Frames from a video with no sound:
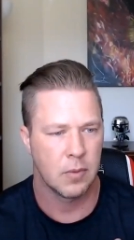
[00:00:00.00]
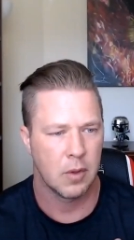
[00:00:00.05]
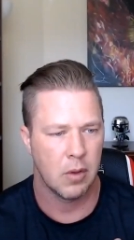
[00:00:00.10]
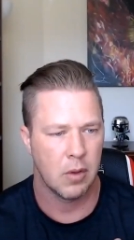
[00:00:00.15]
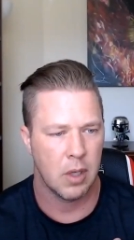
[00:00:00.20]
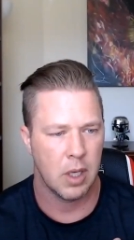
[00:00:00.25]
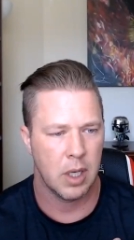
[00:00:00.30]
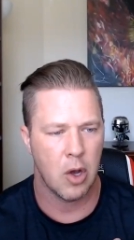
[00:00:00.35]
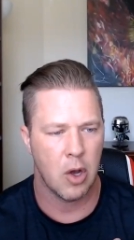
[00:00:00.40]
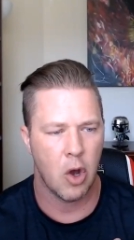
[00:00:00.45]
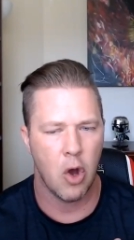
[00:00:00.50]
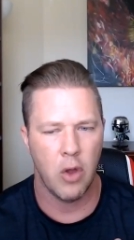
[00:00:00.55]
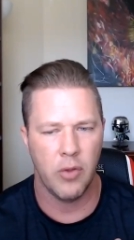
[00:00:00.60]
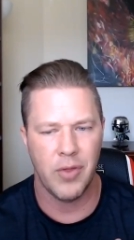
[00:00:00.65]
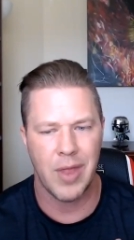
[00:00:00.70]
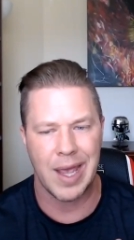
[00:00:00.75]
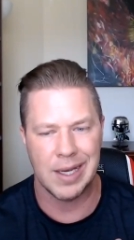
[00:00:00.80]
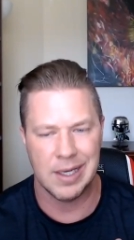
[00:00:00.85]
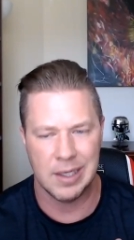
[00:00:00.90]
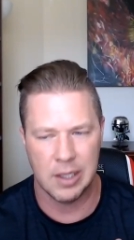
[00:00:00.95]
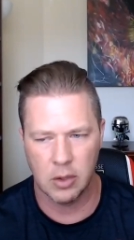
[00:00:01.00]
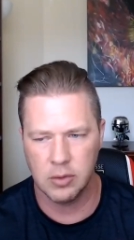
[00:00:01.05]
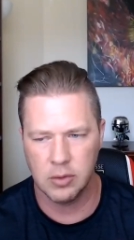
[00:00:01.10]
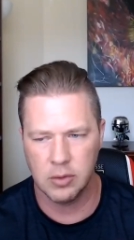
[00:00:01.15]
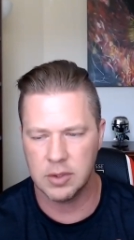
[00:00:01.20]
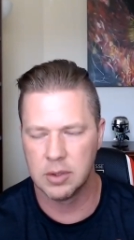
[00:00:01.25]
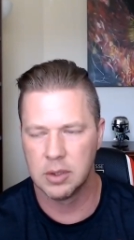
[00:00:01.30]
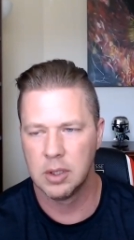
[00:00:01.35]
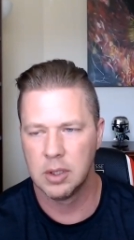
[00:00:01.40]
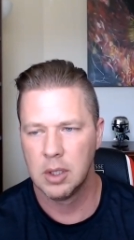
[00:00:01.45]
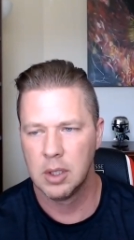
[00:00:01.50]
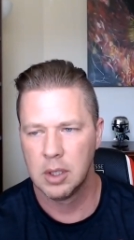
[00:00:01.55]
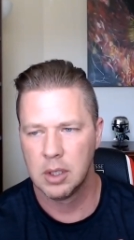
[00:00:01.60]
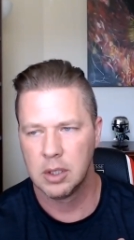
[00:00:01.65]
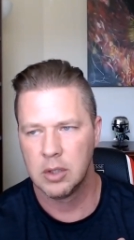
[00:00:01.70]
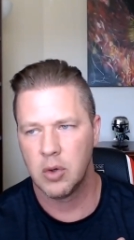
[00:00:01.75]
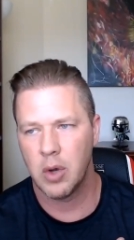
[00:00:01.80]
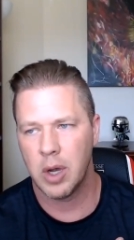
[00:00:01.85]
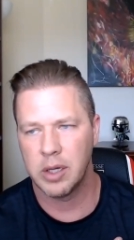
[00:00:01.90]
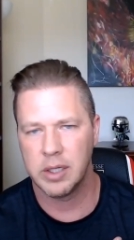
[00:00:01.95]
All right. On that note,
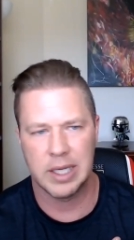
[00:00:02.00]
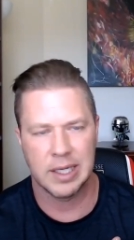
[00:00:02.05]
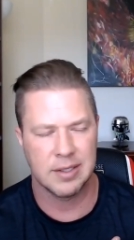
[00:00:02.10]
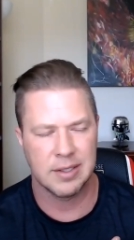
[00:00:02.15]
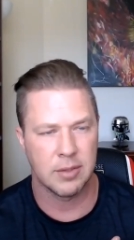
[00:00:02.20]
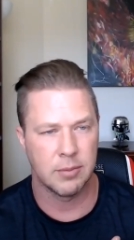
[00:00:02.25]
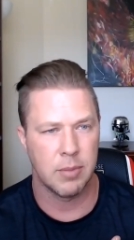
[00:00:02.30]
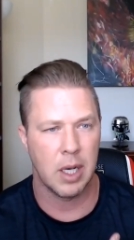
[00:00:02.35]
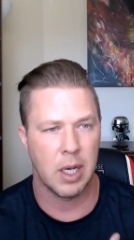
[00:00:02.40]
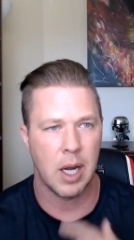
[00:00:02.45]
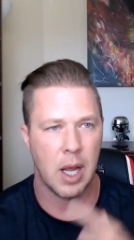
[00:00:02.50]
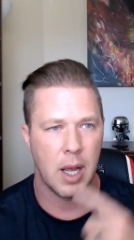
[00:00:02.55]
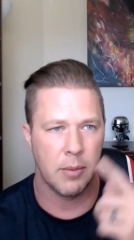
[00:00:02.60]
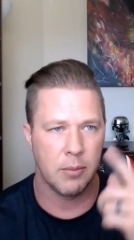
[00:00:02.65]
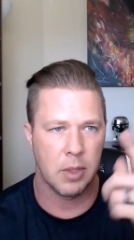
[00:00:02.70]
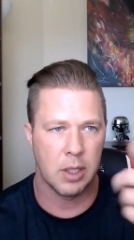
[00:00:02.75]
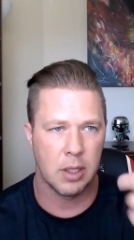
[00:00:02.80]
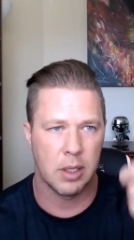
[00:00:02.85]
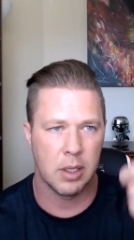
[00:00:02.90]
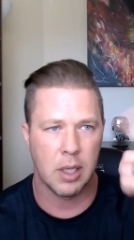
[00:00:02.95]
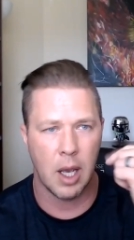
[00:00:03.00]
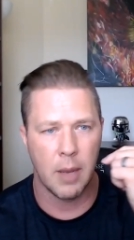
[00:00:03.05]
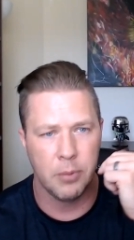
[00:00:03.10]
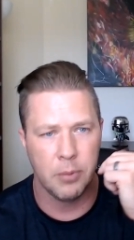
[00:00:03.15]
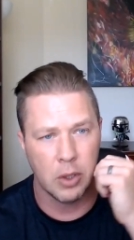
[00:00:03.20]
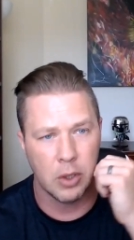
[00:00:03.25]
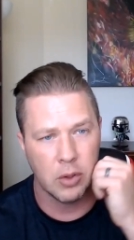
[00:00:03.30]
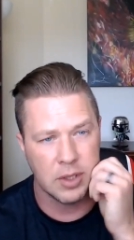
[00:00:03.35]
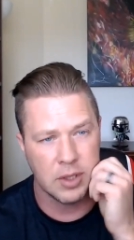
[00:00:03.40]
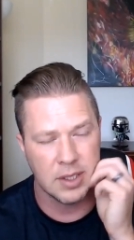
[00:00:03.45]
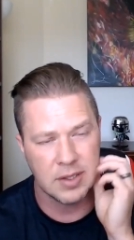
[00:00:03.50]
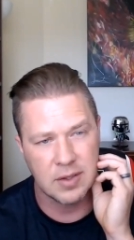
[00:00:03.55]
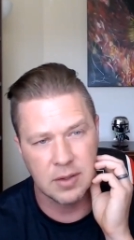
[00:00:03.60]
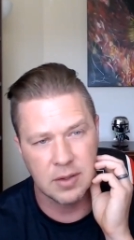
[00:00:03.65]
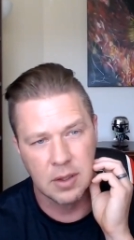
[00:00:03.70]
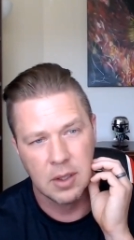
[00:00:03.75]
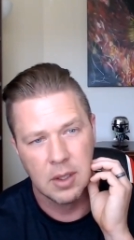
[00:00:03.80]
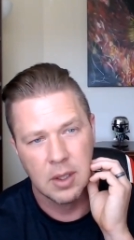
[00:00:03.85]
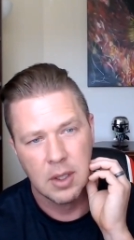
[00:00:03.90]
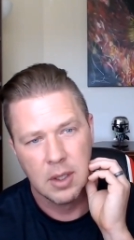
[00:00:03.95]
go out and kick some butt. I'm going to upload
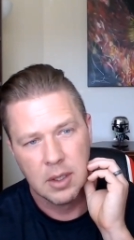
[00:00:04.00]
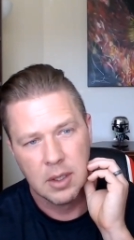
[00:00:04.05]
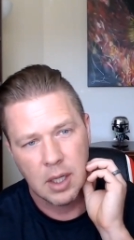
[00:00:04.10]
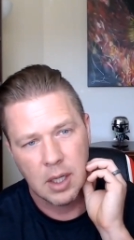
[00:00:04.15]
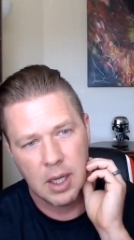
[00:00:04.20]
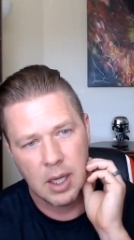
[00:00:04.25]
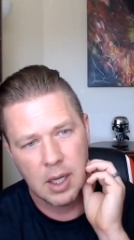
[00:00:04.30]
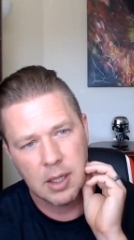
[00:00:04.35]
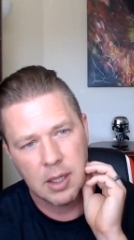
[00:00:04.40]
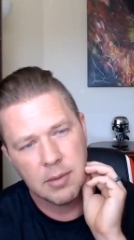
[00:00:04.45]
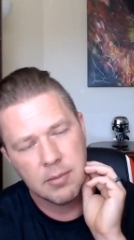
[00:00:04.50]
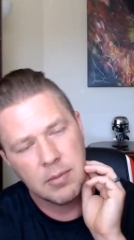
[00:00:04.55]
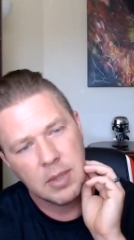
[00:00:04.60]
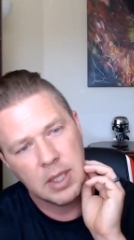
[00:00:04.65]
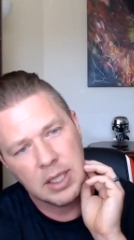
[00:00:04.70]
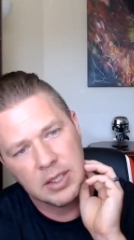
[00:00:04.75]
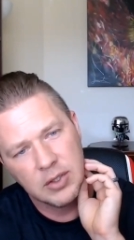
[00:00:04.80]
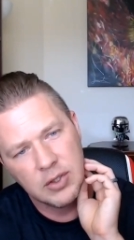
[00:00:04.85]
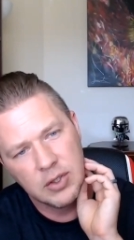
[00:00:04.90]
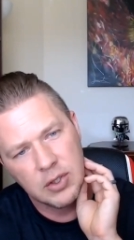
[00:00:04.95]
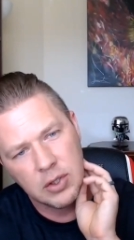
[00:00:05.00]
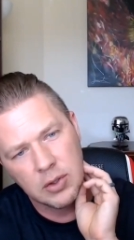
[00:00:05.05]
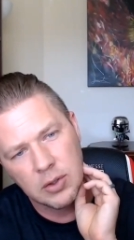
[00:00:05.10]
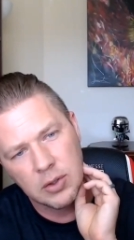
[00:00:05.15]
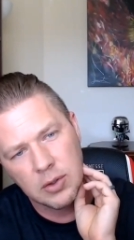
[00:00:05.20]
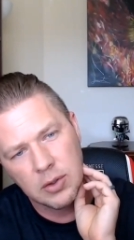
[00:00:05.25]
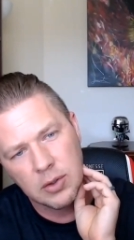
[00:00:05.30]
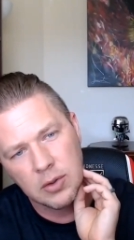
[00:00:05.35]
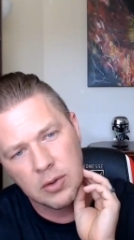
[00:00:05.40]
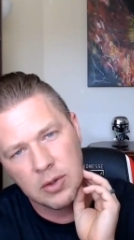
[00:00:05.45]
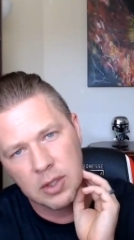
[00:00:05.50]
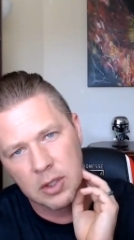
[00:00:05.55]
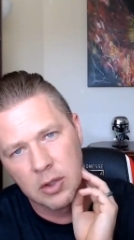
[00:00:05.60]
this um, into the